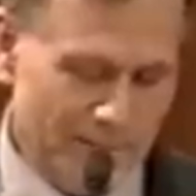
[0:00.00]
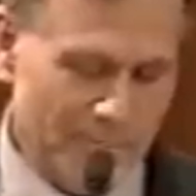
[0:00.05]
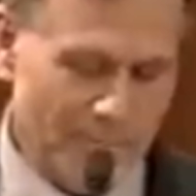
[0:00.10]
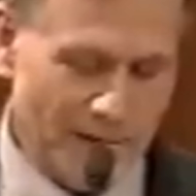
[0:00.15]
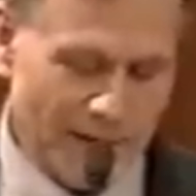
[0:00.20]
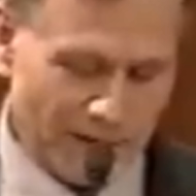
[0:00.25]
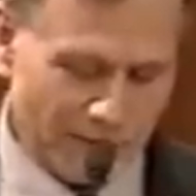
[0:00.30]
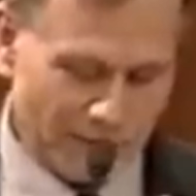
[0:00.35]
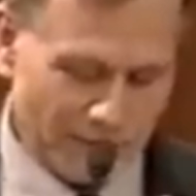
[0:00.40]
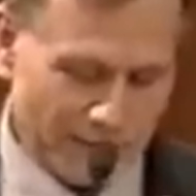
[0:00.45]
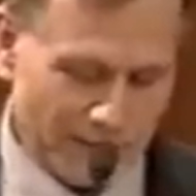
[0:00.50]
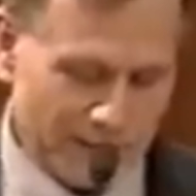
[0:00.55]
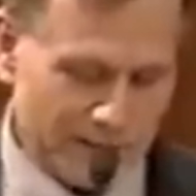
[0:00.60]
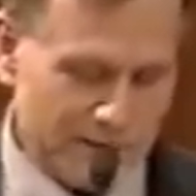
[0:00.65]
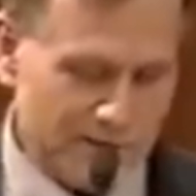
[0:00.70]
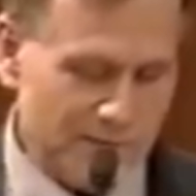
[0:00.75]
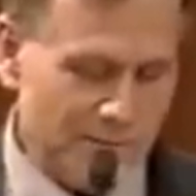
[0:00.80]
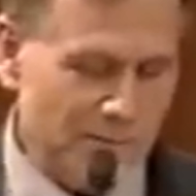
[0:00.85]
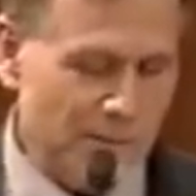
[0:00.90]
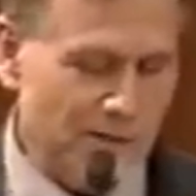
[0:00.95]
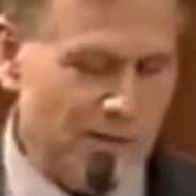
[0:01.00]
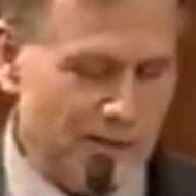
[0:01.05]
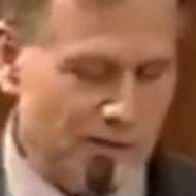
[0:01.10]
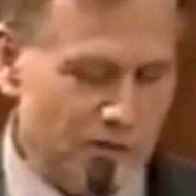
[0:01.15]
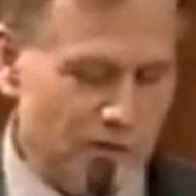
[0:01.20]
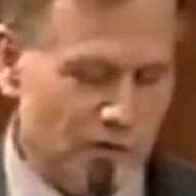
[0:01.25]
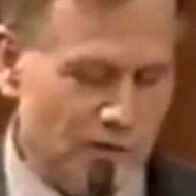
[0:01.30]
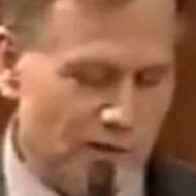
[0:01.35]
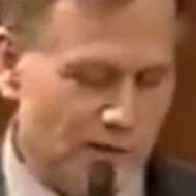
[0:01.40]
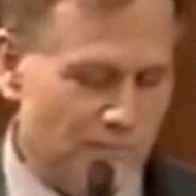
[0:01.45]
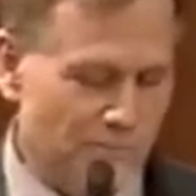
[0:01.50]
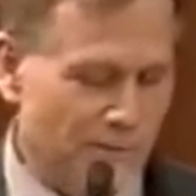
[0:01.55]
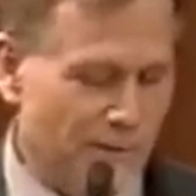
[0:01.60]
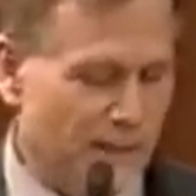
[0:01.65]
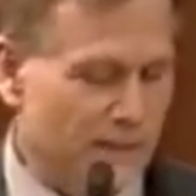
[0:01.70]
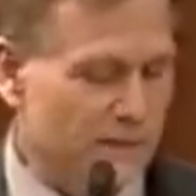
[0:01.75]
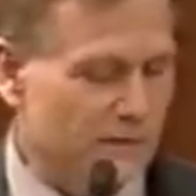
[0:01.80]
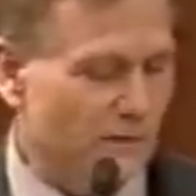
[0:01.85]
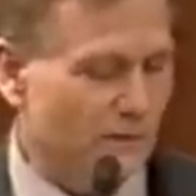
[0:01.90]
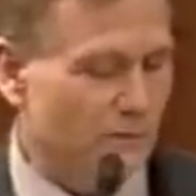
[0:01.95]
Mathematic simulation
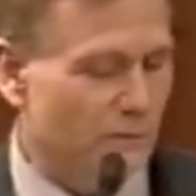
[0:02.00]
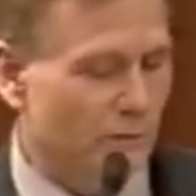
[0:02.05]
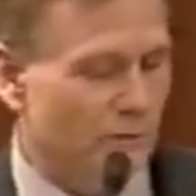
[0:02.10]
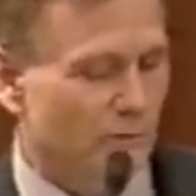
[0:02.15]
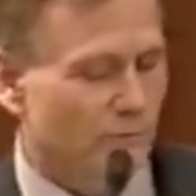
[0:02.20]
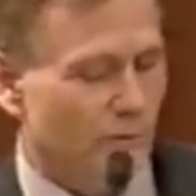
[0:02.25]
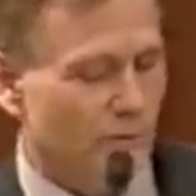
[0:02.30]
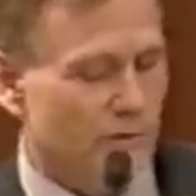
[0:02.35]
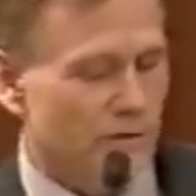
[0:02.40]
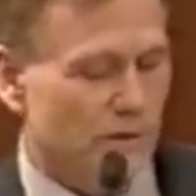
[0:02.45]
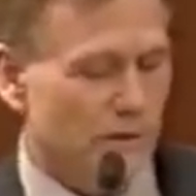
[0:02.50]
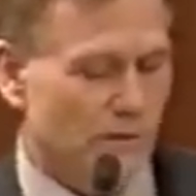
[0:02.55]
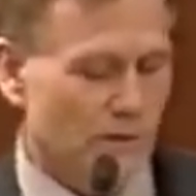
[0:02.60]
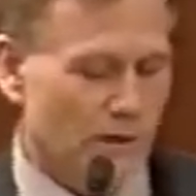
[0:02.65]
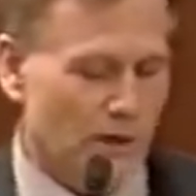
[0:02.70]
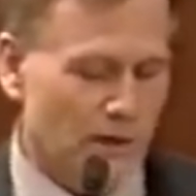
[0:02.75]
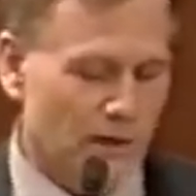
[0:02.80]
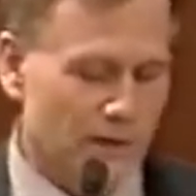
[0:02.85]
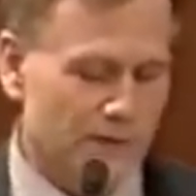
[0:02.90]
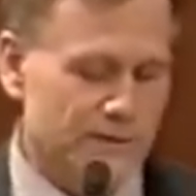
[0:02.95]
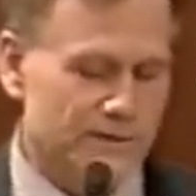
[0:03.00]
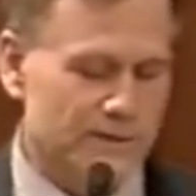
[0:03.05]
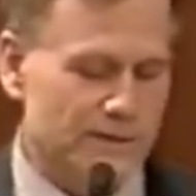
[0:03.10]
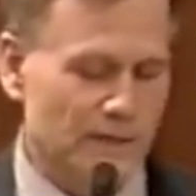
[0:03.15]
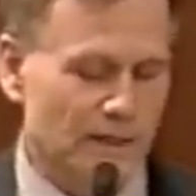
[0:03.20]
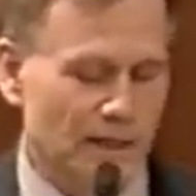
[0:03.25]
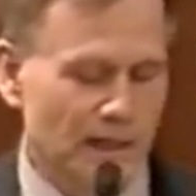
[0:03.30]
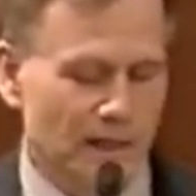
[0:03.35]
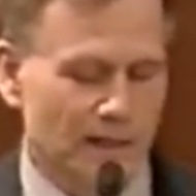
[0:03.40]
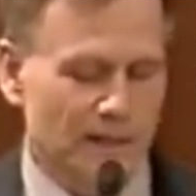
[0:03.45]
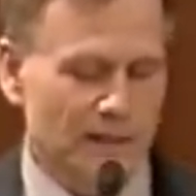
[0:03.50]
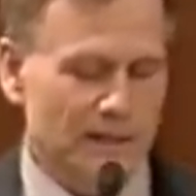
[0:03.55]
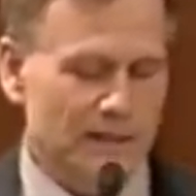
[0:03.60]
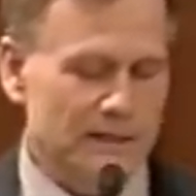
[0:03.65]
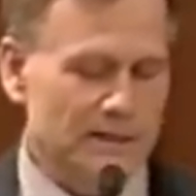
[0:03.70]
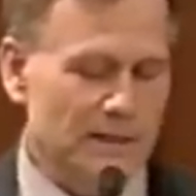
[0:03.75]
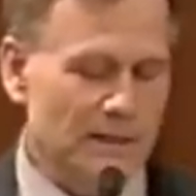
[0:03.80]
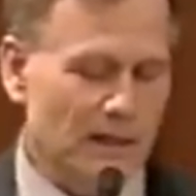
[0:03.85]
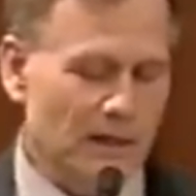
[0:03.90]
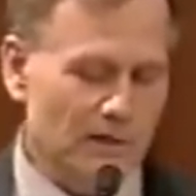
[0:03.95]
based on universal laws
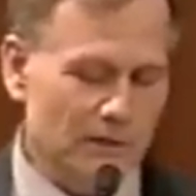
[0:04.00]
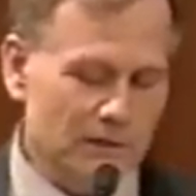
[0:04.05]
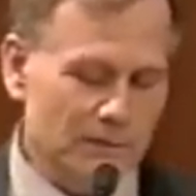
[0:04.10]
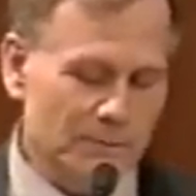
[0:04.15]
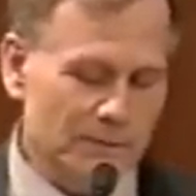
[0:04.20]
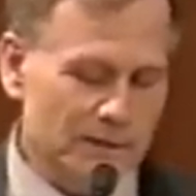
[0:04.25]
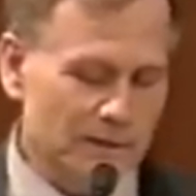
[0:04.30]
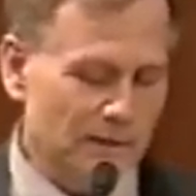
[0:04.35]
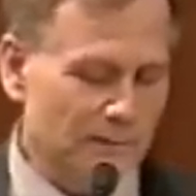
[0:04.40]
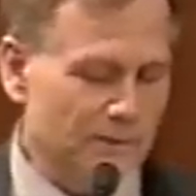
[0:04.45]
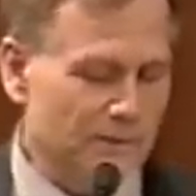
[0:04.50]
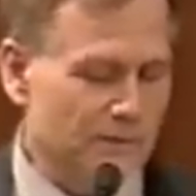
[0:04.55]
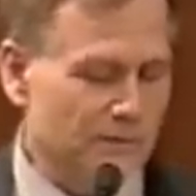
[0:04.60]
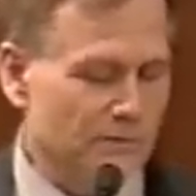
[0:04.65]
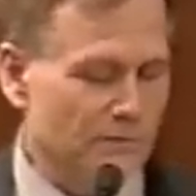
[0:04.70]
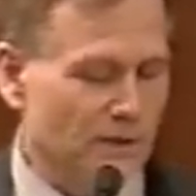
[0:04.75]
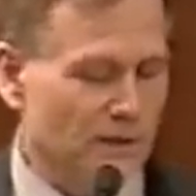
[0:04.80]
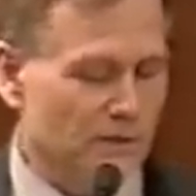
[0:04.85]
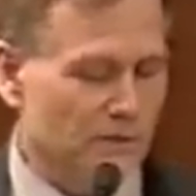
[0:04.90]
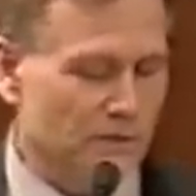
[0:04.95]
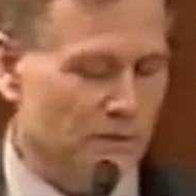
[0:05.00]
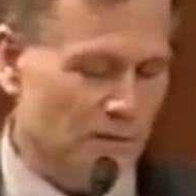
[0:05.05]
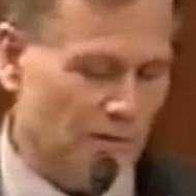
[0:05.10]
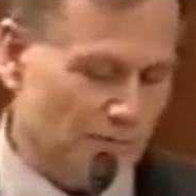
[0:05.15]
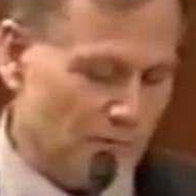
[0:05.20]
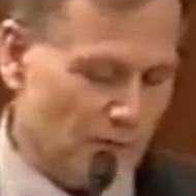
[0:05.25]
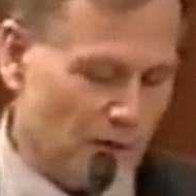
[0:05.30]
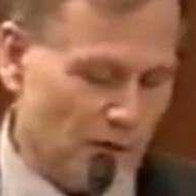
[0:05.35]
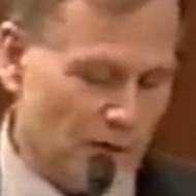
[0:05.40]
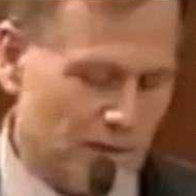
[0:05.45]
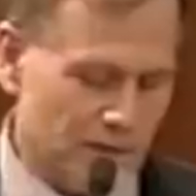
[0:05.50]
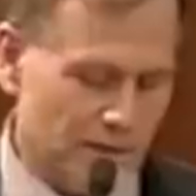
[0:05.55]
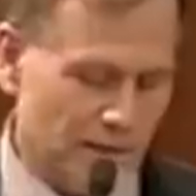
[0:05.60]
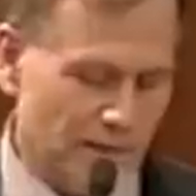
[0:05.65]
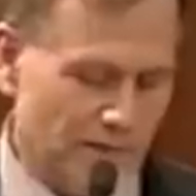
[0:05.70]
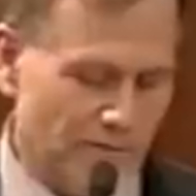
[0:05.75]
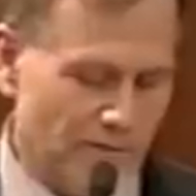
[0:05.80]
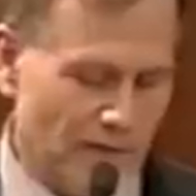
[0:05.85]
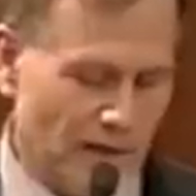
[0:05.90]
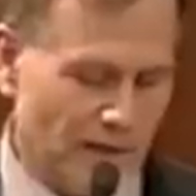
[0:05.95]
is an ultimate demonstration of cause
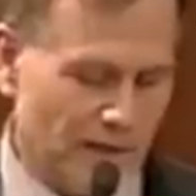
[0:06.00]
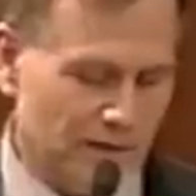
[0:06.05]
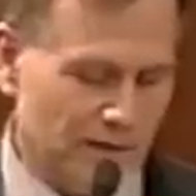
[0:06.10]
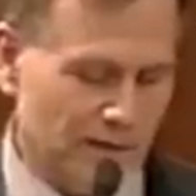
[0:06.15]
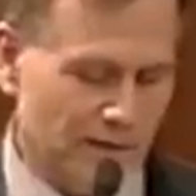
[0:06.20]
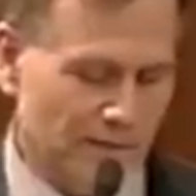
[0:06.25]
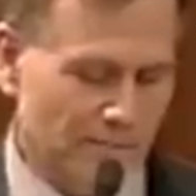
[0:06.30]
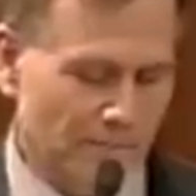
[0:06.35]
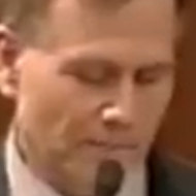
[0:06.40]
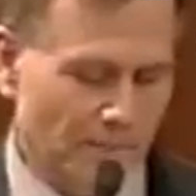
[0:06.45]
and effect.